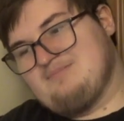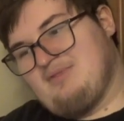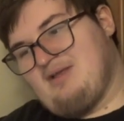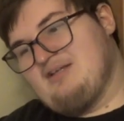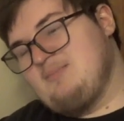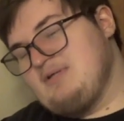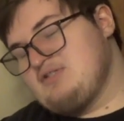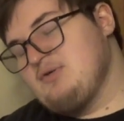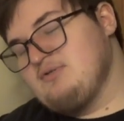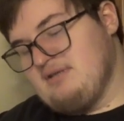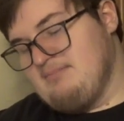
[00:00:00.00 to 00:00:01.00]
it's a bit
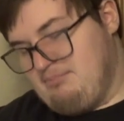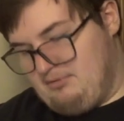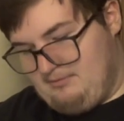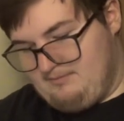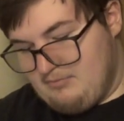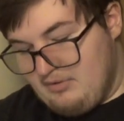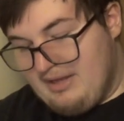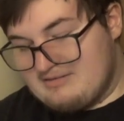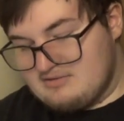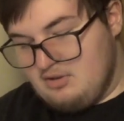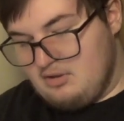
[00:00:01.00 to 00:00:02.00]
too simple. But
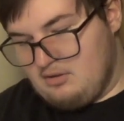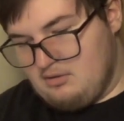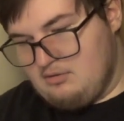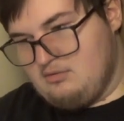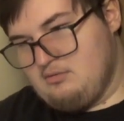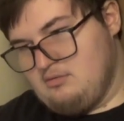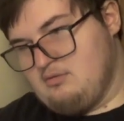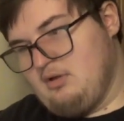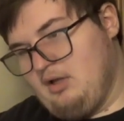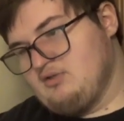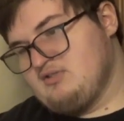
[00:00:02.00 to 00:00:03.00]
that's not
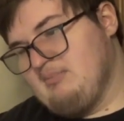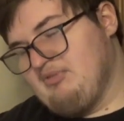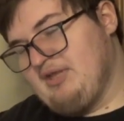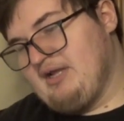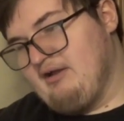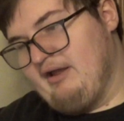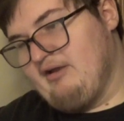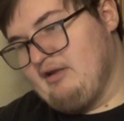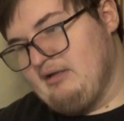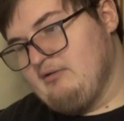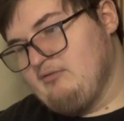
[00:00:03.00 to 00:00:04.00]
something
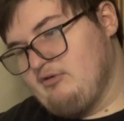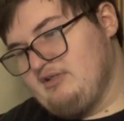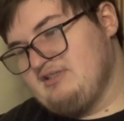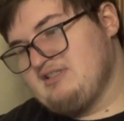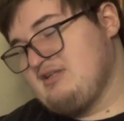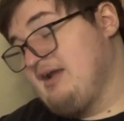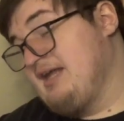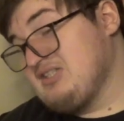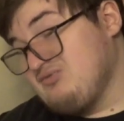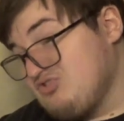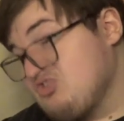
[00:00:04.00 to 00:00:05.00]
I really dislike. It's
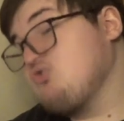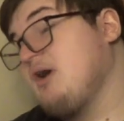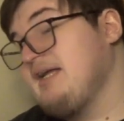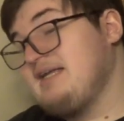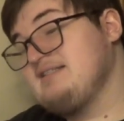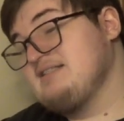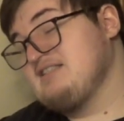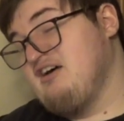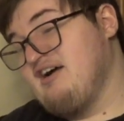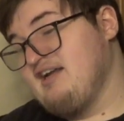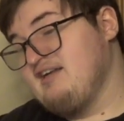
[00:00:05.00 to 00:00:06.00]
a striking
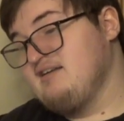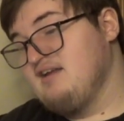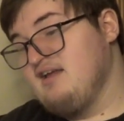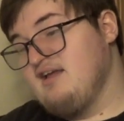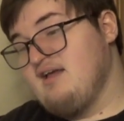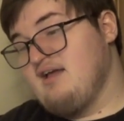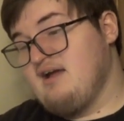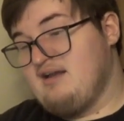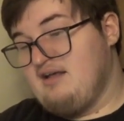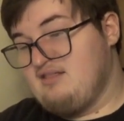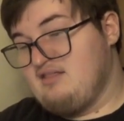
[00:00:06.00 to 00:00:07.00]
design, and
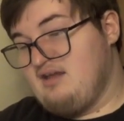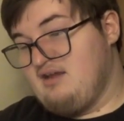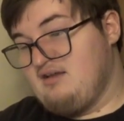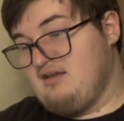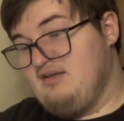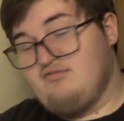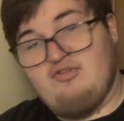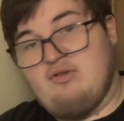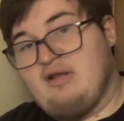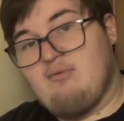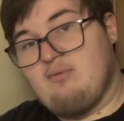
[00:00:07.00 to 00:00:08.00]
I think, even though
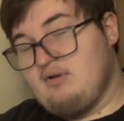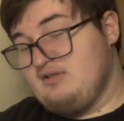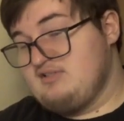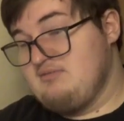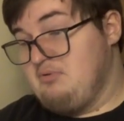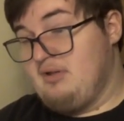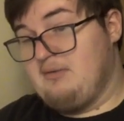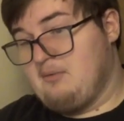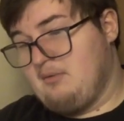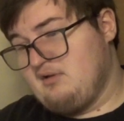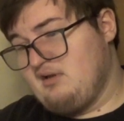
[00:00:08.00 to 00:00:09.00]
they were really simple, they were
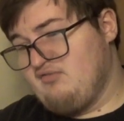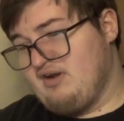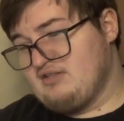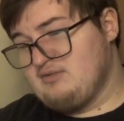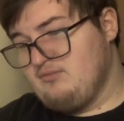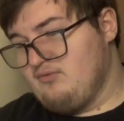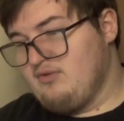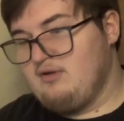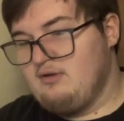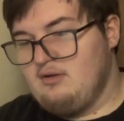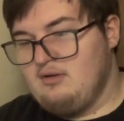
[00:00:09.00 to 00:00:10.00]
really effective with
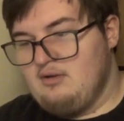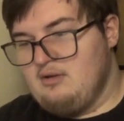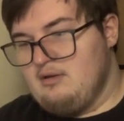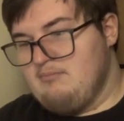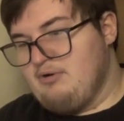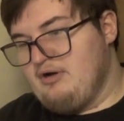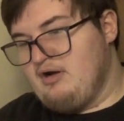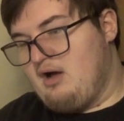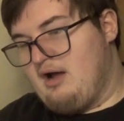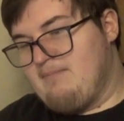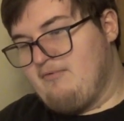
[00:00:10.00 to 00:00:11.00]
it. But
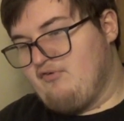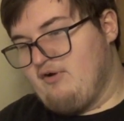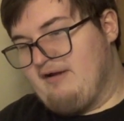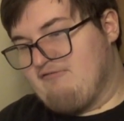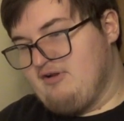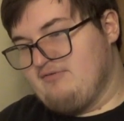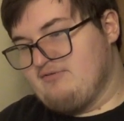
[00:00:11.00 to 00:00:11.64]
I prefer every other